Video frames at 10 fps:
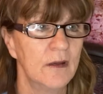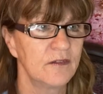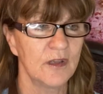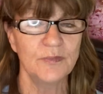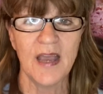
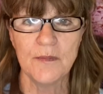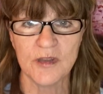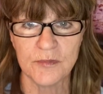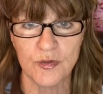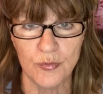Sometimes
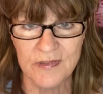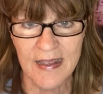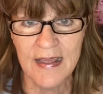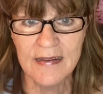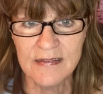up to
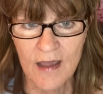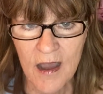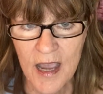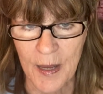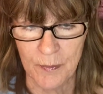10
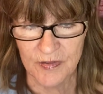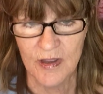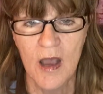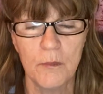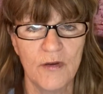times
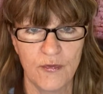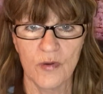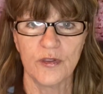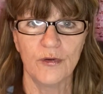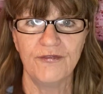before
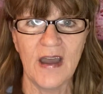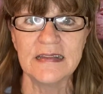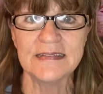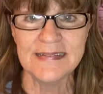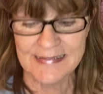they'll
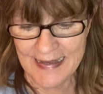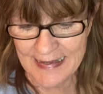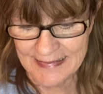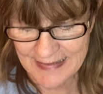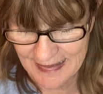finally say
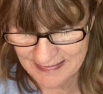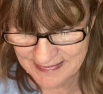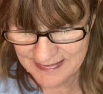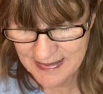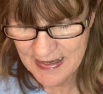
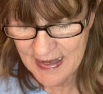yes.